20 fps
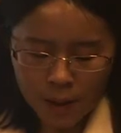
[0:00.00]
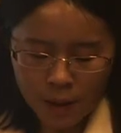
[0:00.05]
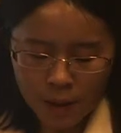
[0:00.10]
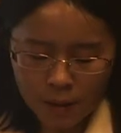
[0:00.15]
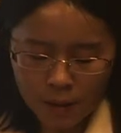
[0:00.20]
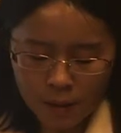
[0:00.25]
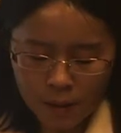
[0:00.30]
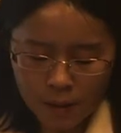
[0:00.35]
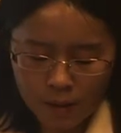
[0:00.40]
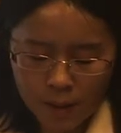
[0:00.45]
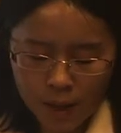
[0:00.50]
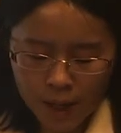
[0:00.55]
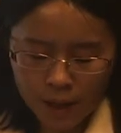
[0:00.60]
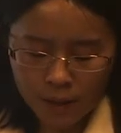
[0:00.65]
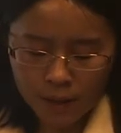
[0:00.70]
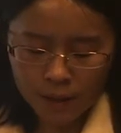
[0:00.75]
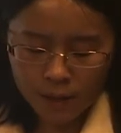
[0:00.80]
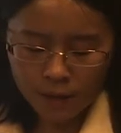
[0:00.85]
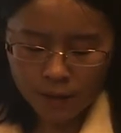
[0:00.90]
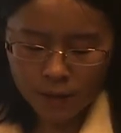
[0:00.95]
on the
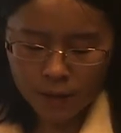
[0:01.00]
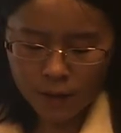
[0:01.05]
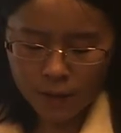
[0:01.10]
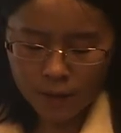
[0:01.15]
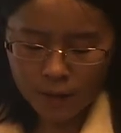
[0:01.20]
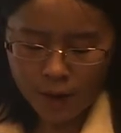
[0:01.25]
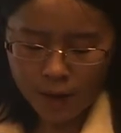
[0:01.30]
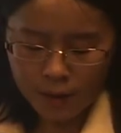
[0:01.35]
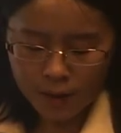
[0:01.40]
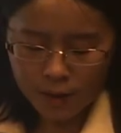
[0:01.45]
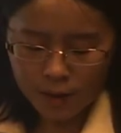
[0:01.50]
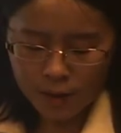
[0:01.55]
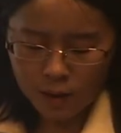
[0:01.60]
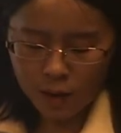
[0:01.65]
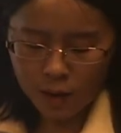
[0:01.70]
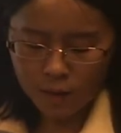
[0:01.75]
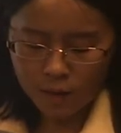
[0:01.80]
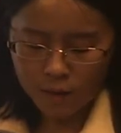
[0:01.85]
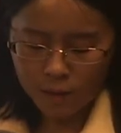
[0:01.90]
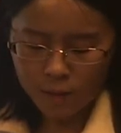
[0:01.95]
negative effect
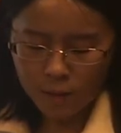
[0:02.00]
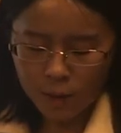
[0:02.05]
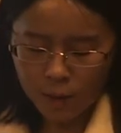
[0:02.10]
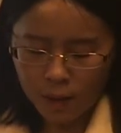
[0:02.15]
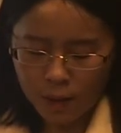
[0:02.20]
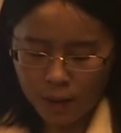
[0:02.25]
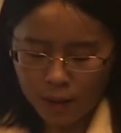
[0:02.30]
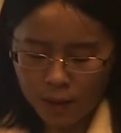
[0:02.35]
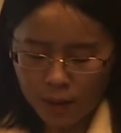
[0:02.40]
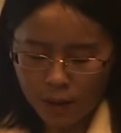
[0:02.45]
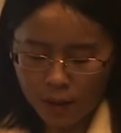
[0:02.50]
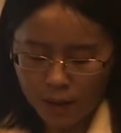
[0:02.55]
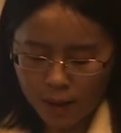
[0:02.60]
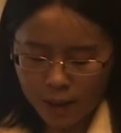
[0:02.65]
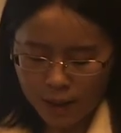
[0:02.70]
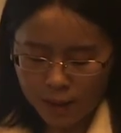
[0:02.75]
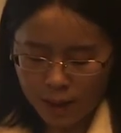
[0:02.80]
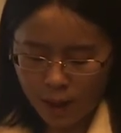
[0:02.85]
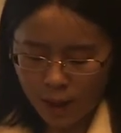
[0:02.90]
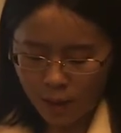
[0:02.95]
of smoking on
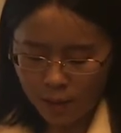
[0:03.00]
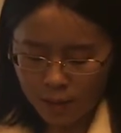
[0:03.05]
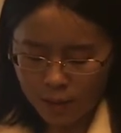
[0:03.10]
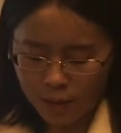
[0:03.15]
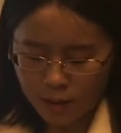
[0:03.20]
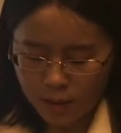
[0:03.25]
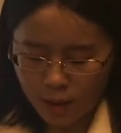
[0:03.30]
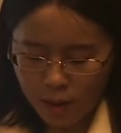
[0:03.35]
his health.